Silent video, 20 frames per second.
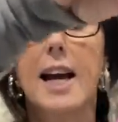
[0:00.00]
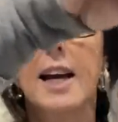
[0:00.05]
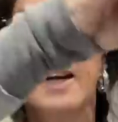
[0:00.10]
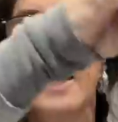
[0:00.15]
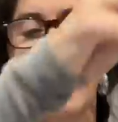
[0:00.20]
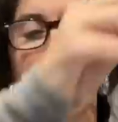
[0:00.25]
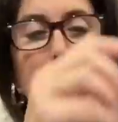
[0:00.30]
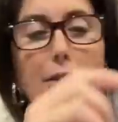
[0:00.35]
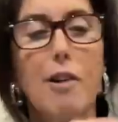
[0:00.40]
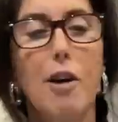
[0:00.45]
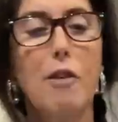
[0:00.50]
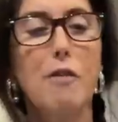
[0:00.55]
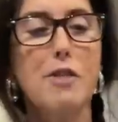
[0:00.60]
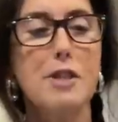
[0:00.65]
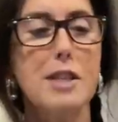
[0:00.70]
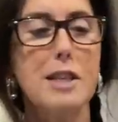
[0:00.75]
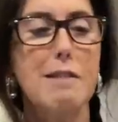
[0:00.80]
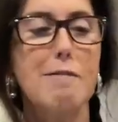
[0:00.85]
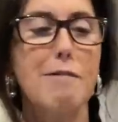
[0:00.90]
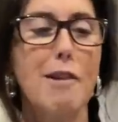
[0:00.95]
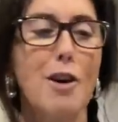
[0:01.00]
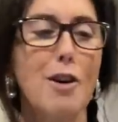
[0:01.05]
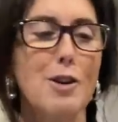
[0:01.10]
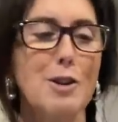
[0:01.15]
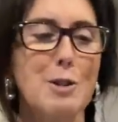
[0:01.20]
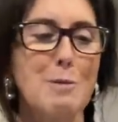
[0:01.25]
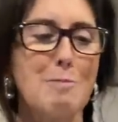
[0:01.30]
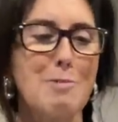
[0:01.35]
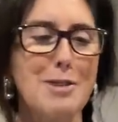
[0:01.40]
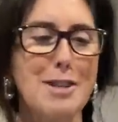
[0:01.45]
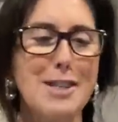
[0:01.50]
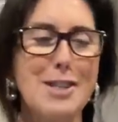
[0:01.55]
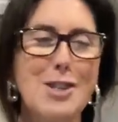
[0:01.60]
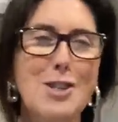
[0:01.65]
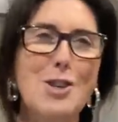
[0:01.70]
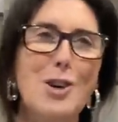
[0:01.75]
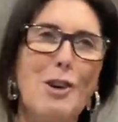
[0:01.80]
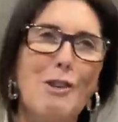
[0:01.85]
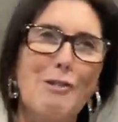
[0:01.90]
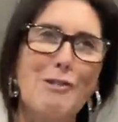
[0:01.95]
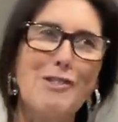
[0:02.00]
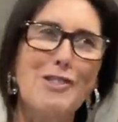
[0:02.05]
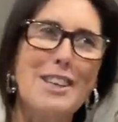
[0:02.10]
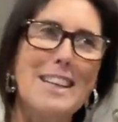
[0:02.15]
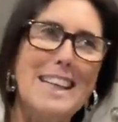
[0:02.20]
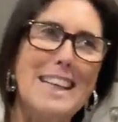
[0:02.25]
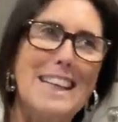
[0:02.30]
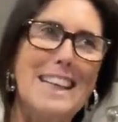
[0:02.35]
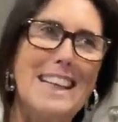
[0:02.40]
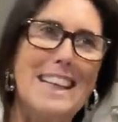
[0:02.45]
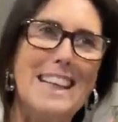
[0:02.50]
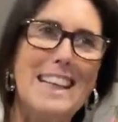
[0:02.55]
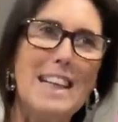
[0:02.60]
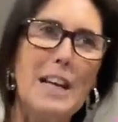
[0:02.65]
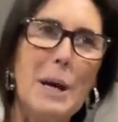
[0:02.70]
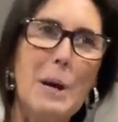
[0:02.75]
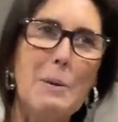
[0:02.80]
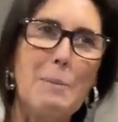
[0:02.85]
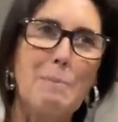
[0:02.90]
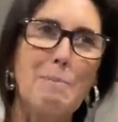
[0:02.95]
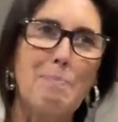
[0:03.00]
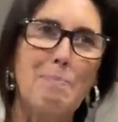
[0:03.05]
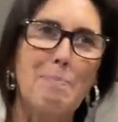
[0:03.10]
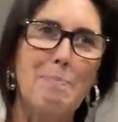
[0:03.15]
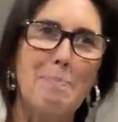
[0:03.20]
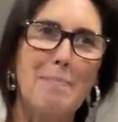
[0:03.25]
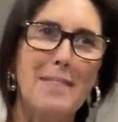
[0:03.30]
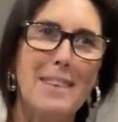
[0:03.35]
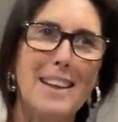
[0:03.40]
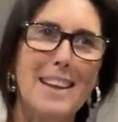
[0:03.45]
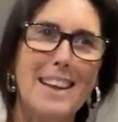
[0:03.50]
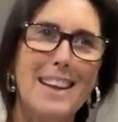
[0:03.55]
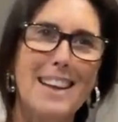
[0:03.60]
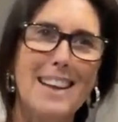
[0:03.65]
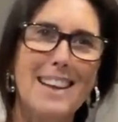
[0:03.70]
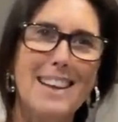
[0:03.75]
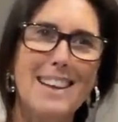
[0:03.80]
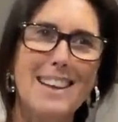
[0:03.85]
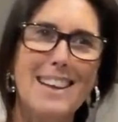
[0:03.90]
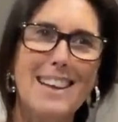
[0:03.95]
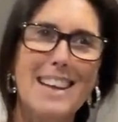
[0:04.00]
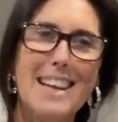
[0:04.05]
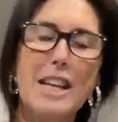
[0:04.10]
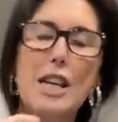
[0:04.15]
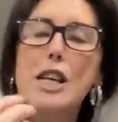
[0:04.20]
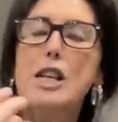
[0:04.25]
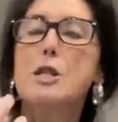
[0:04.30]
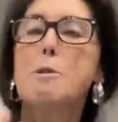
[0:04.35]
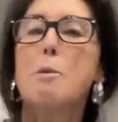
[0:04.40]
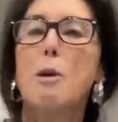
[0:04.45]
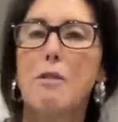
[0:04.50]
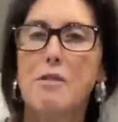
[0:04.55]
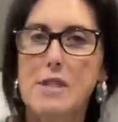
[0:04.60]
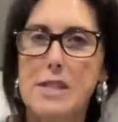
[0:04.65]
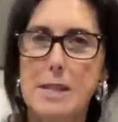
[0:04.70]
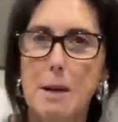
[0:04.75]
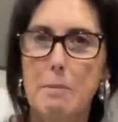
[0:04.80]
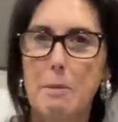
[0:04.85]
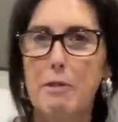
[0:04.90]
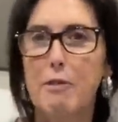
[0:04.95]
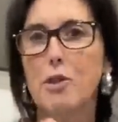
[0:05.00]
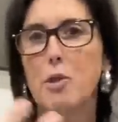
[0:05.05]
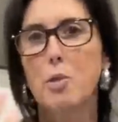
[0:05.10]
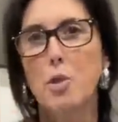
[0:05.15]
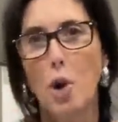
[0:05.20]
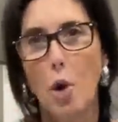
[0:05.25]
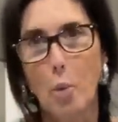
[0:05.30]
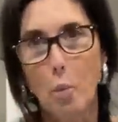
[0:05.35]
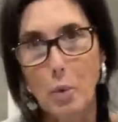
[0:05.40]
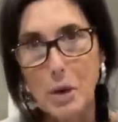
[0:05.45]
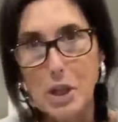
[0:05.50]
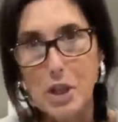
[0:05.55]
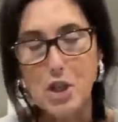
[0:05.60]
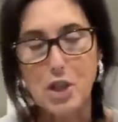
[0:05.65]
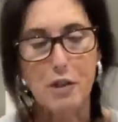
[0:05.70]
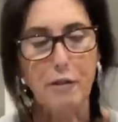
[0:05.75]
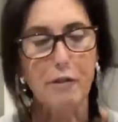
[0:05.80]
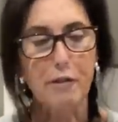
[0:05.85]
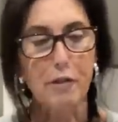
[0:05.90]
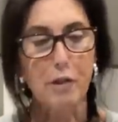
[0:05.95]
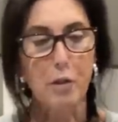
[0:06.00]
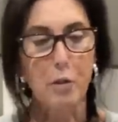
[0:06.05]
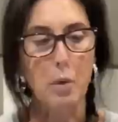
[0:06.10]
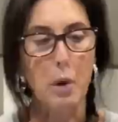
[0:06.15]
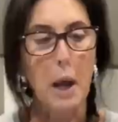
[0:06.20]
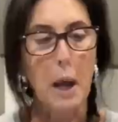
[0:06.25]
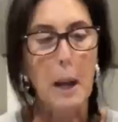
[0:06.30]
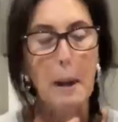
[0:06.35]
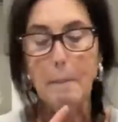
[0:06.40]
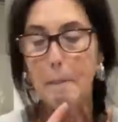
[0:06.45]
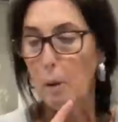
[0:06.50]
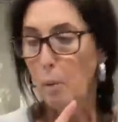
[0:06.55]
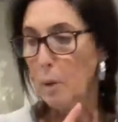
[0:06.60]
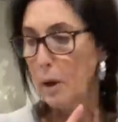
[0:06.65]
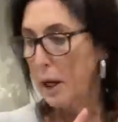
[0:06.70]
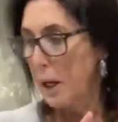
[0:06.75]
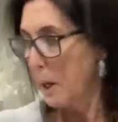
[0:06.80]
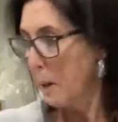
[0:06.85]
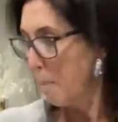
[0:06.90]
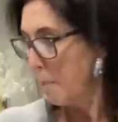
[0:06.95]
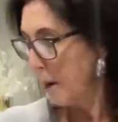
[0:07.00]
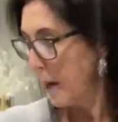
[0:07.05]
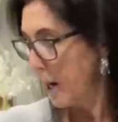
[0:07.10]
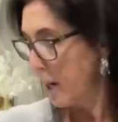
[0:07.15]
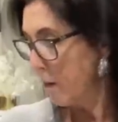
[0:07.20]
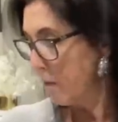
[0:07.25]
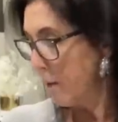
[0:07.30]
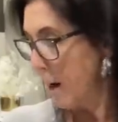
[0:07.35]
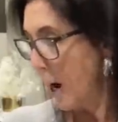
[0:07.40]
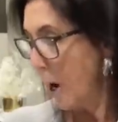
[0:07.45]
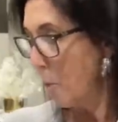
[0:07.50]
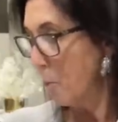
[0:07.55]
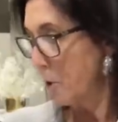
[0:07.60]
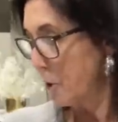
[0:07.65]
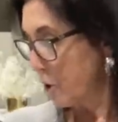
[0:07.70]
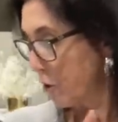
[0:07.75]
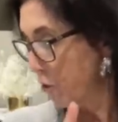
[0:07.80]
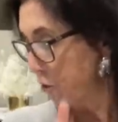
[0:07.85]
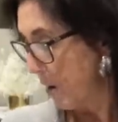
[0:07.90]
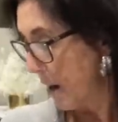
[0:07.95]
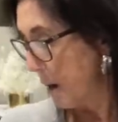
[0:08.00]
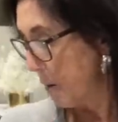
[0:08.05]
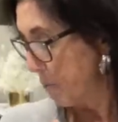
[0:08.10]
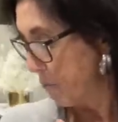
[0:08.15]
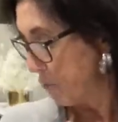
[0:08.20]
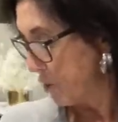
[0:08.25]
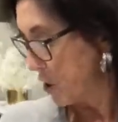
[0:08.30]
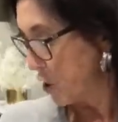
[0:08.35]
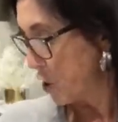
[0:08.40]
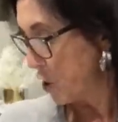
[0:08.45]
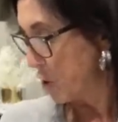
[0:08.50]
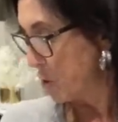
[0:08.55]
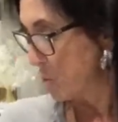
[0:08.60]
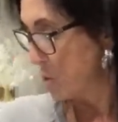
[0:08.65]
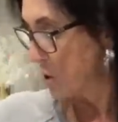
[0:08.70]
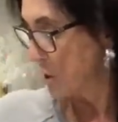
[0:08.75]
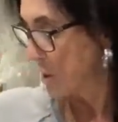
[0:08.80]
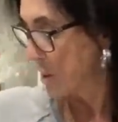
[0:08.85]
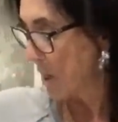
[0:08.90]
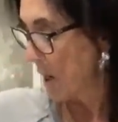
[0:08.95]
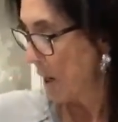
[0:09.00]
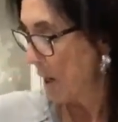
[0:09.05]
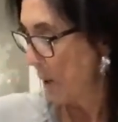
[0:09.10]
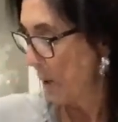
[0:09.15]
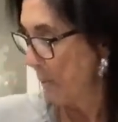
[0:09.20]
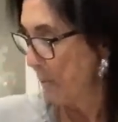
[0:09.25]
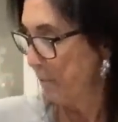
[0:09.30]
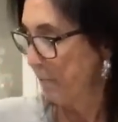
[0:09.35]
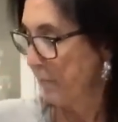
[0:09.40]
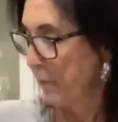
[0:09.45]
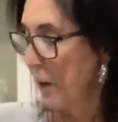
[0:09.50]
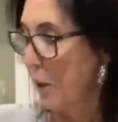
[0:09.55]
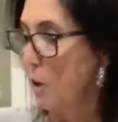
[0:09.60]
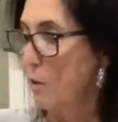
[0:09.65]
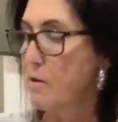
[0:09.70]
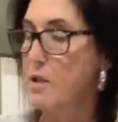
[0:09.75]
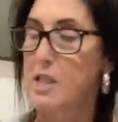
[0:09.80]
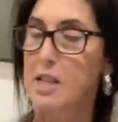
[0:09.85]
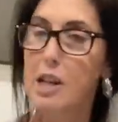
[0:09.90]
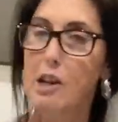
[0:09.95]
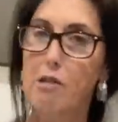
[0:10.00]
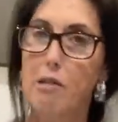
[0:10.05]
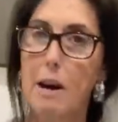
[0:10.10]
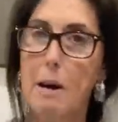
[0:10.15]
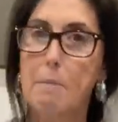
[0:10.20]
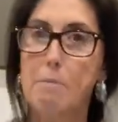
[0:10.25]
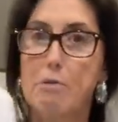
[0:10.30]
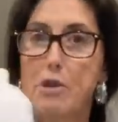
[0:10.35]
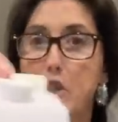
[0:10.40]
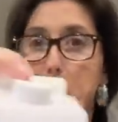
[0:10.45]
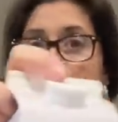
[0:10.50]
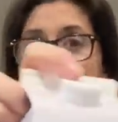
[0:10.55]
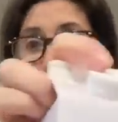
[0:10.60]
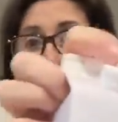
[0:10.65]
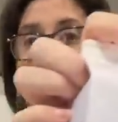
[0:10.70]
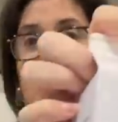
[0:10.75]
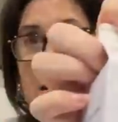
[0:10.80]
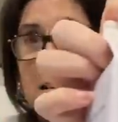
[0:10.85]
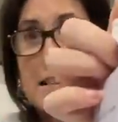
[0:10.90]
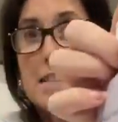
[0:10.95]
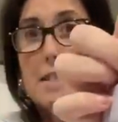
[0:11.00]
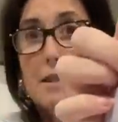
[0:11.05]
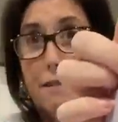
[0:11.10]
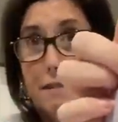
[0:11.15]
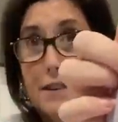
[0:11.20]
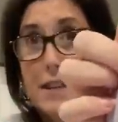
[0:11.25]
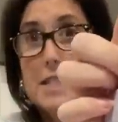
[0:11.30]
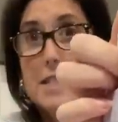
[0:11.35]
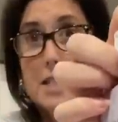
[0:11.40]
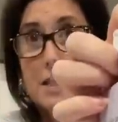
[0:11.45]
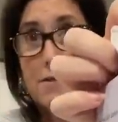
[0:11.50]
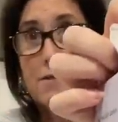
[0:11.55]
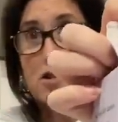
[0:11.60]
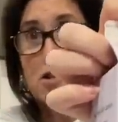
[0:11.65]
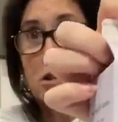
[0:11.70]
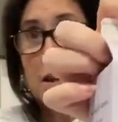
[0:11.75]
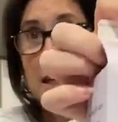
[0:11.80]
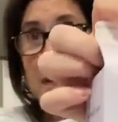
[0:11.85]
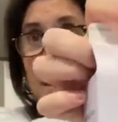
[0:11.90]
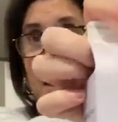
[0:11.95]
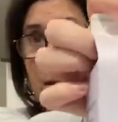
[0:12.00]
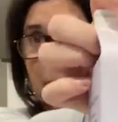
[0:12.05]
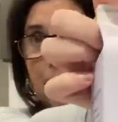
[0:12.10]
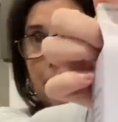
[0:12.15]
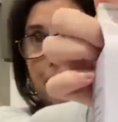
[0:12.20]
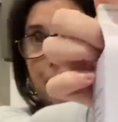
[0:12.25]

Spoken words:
Now obviously raspberry is not really, it's more of a summer fruit, not a winter fruit. But we're going to pair it up with cranberry juice. And obviously cranberry juice is a festive drink.